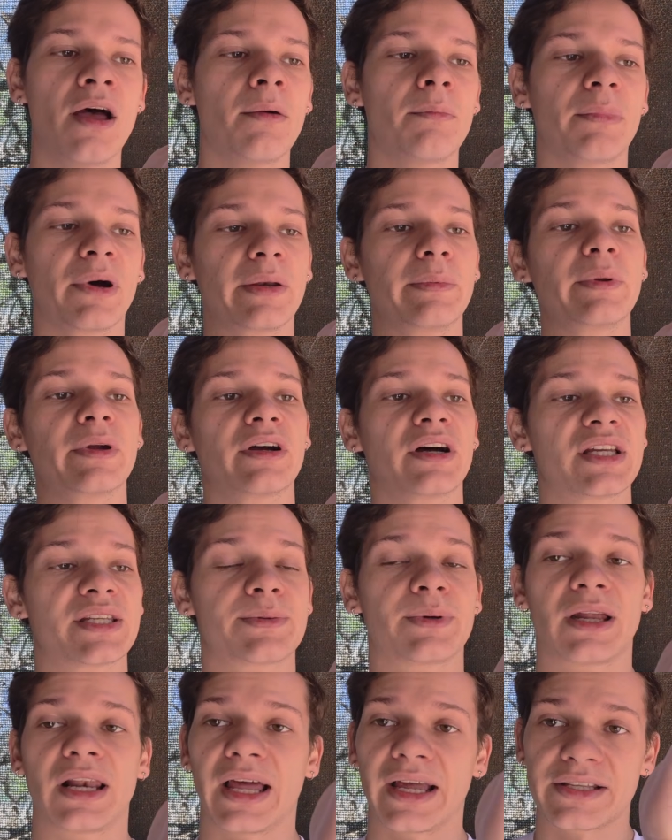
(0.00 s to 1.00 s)
But because
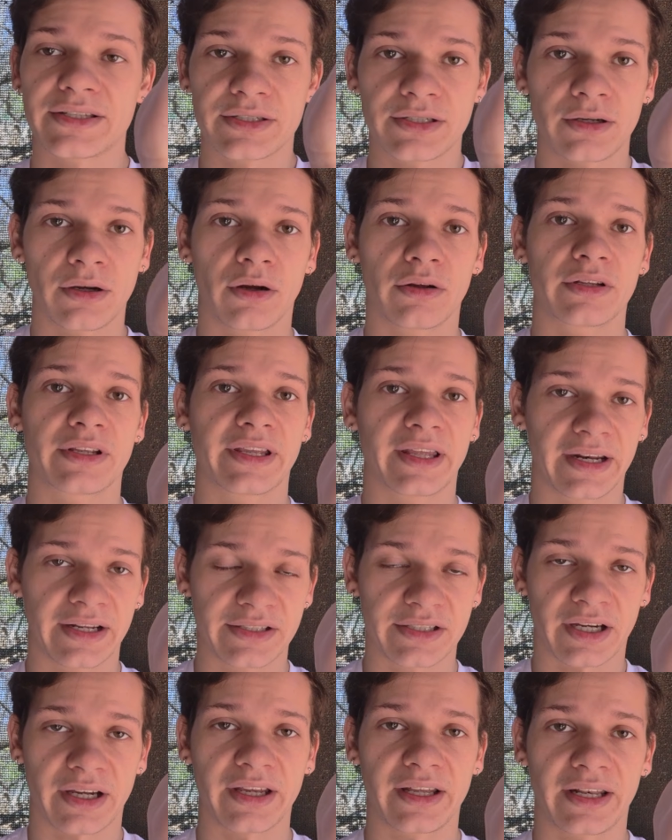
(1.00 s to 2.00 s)
my lats are getting
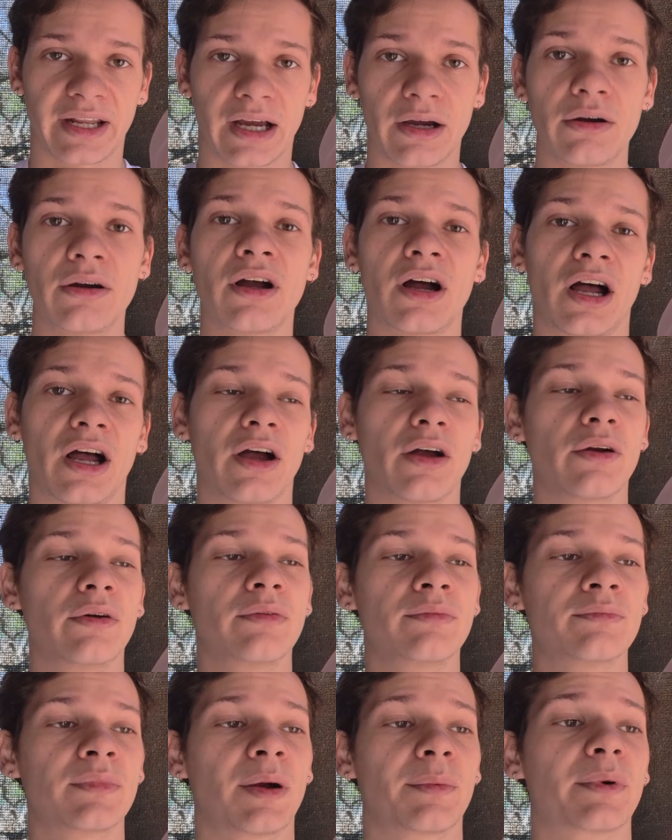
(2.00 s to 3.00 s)
tired now, I'm
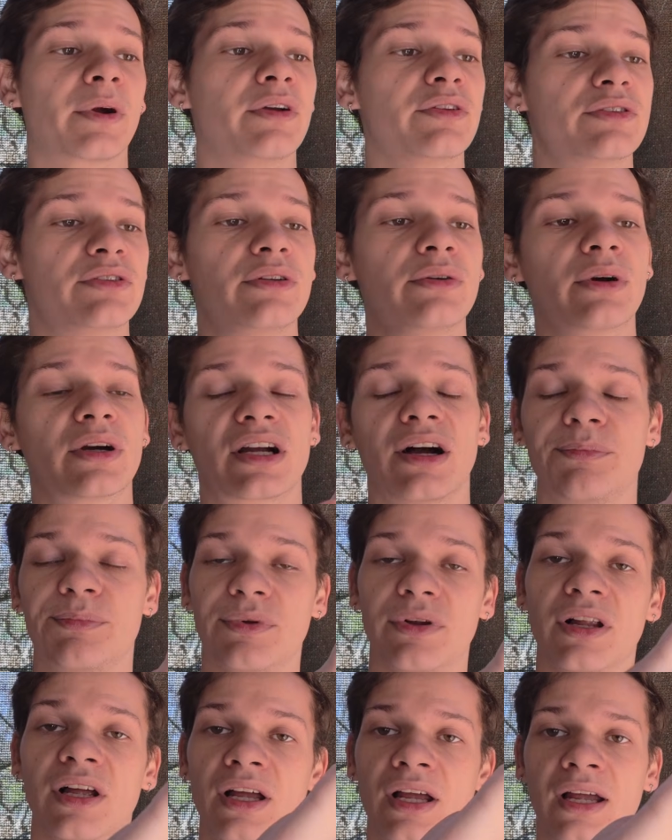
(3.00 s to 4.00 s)
going to do a
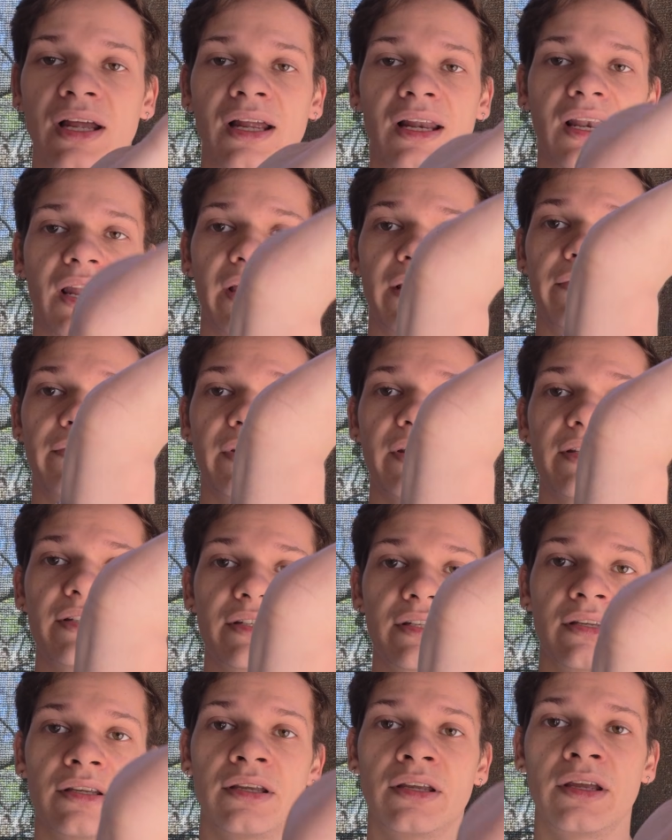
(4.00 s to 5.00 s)
couple like this.
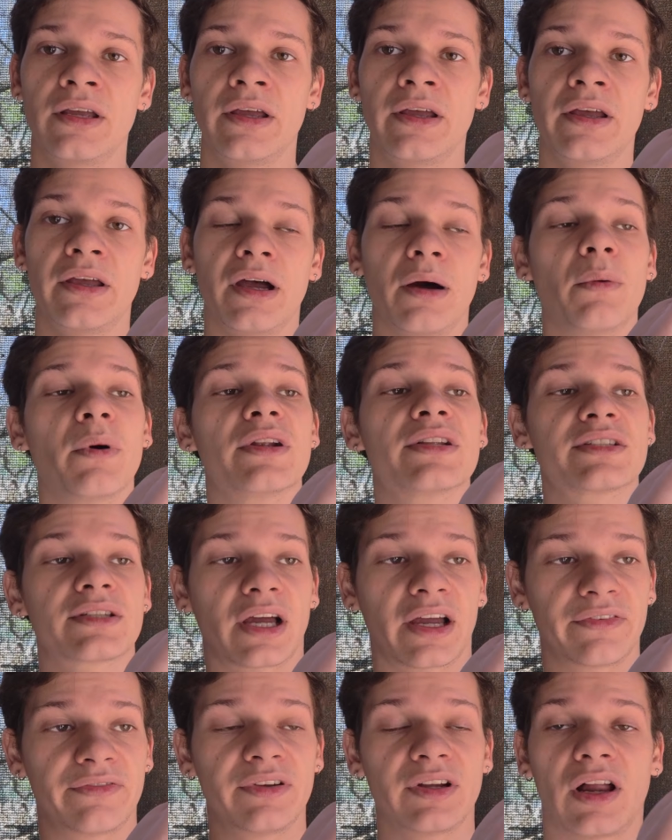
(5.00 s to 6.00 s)
And once
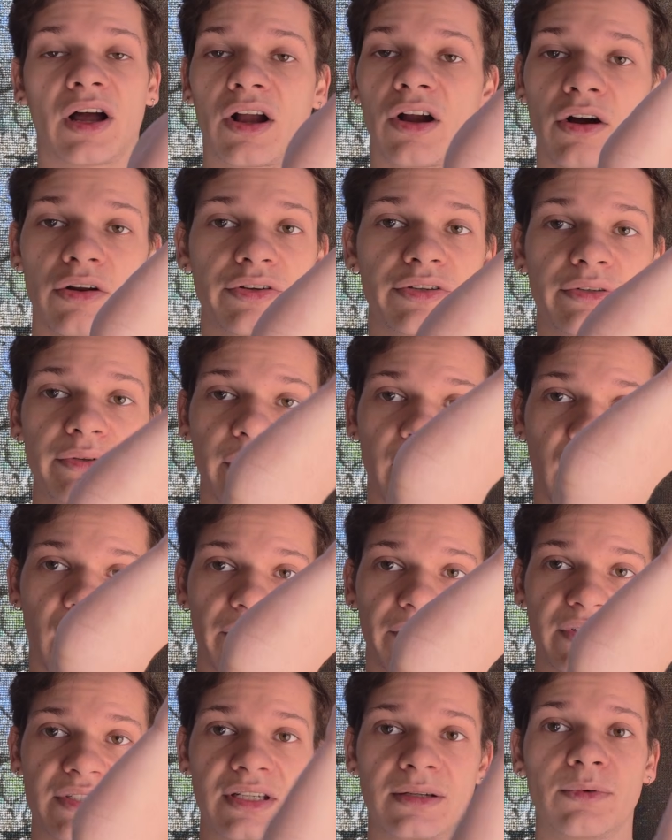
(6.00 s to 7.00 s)
I feel I can't do it like
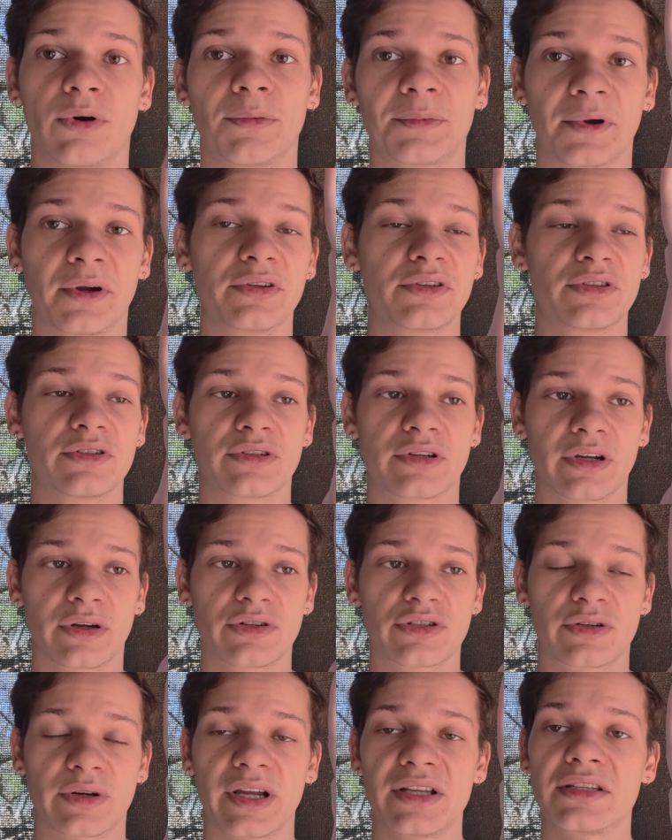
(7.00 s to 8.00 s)
this anymore, I'm going to go
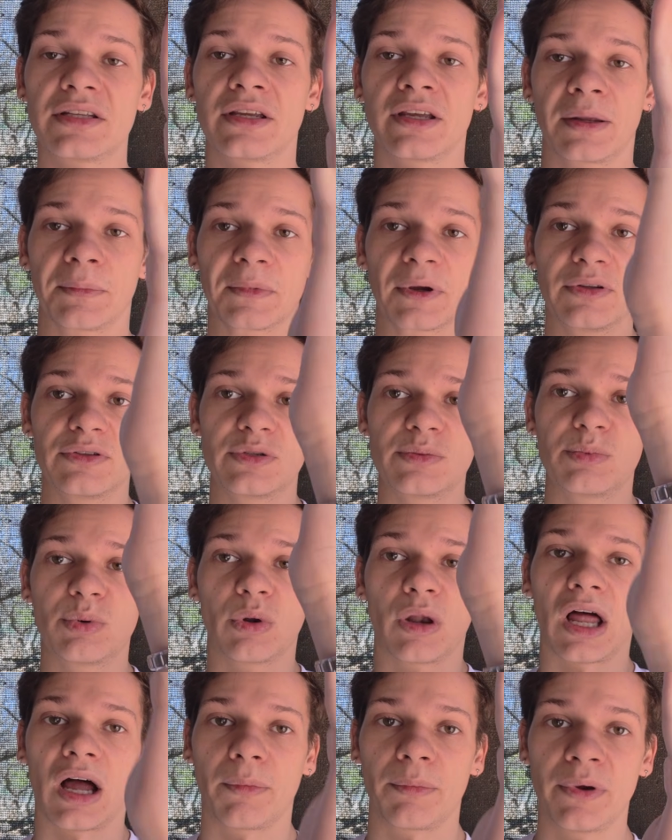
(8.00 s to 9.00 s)
straight. I'm going to pull
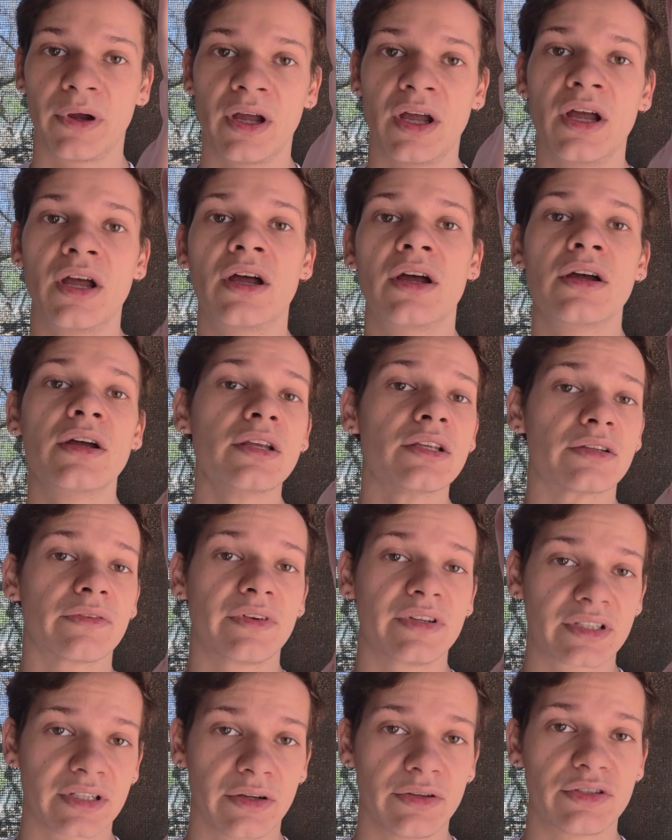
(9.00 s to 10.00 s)
up. So
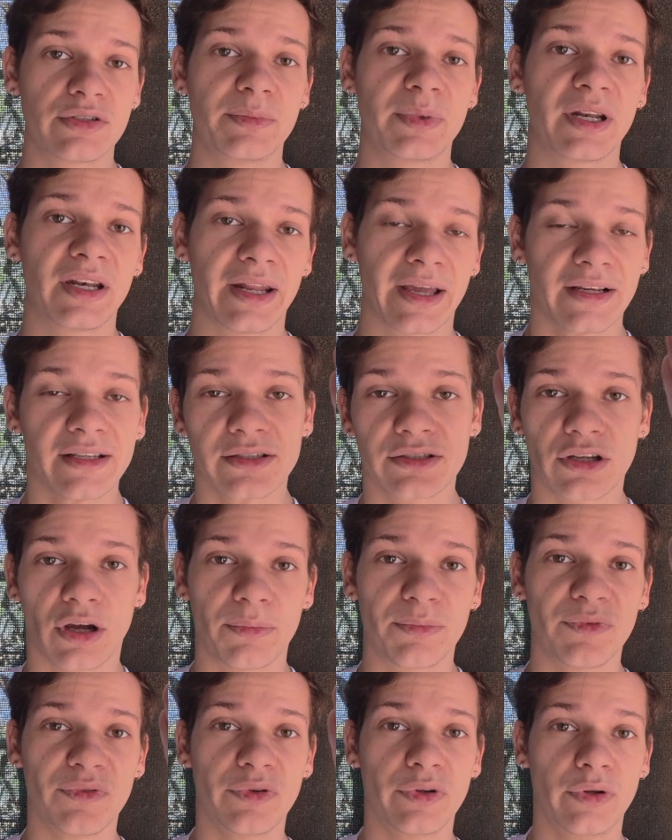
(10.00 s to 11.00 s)
this is going to be the next
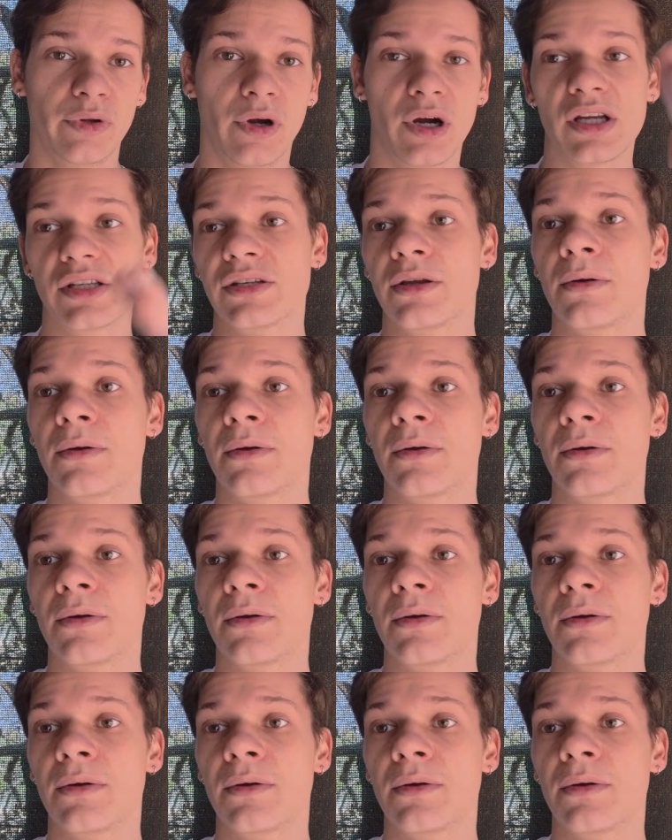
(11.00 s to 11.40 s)
example for you guys.